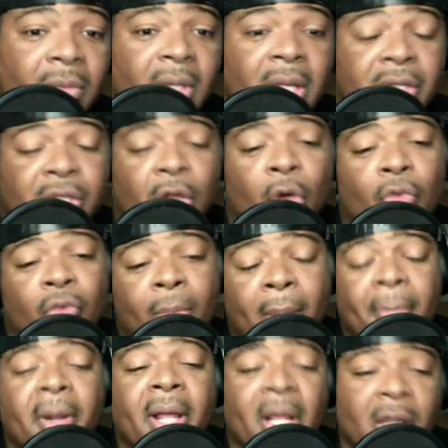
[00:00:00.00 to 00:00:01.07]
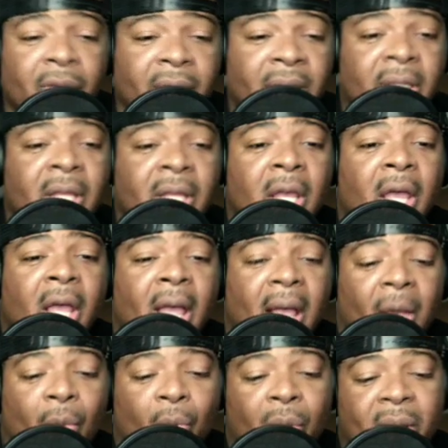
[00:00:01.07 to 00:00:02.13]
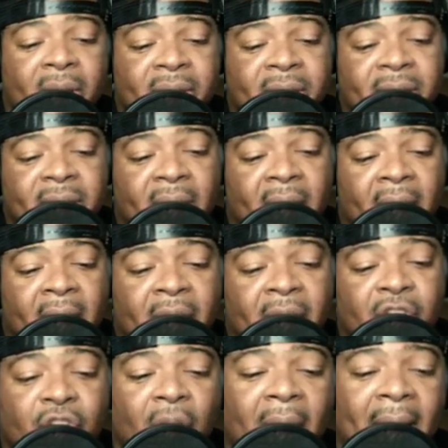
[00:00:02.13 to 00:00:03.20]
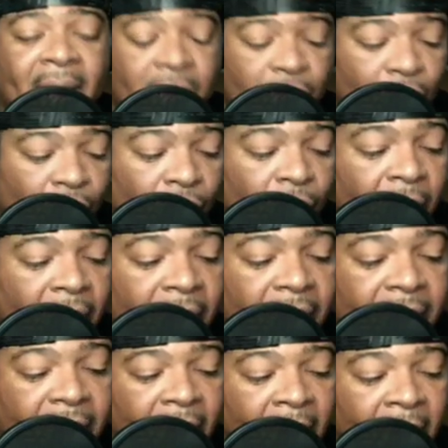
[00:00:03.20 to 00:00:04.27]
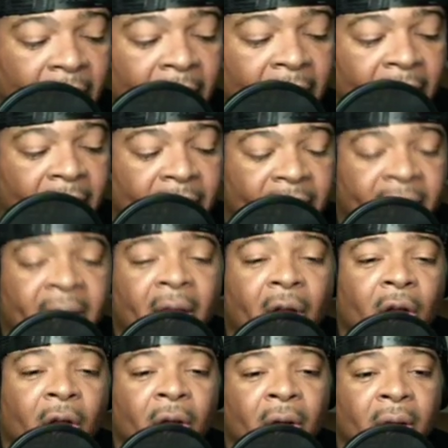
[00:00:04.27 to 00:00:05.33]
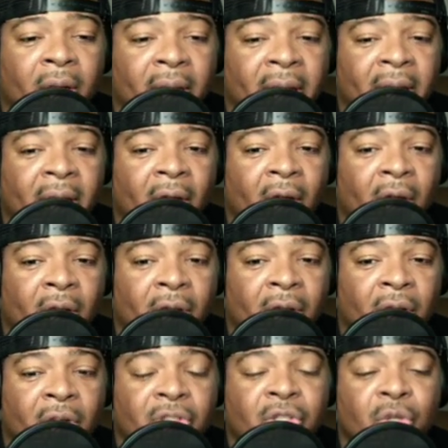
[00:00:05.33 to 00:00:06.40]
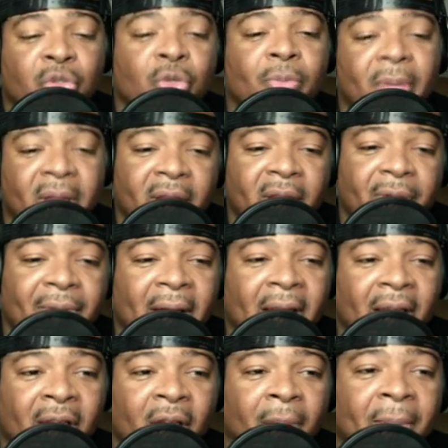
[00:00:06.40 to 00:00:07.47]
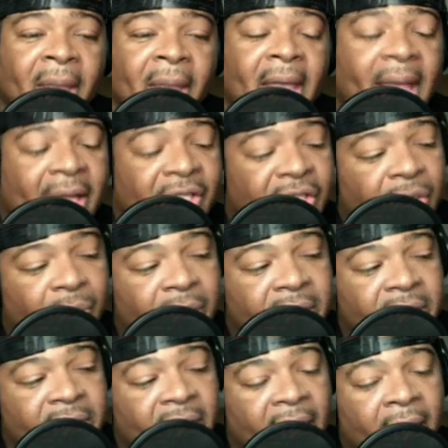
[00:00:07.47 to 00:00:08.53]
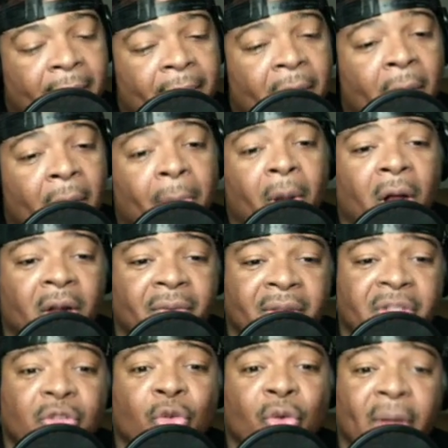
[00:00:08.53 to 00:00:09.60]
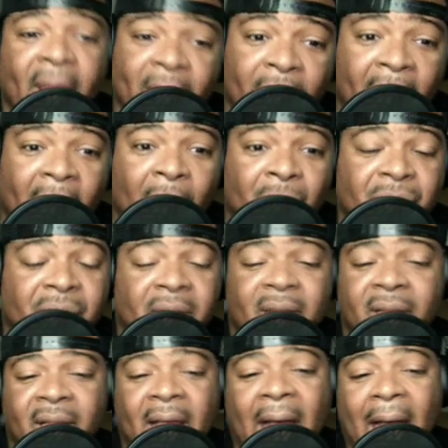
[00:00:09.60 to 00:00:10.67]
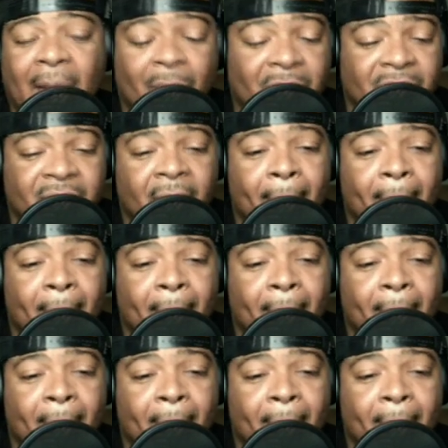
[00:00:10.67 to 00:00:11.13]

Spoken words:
So remember, Hillary was trying to get her social media following up, and she was a part of this creator house, and the guy was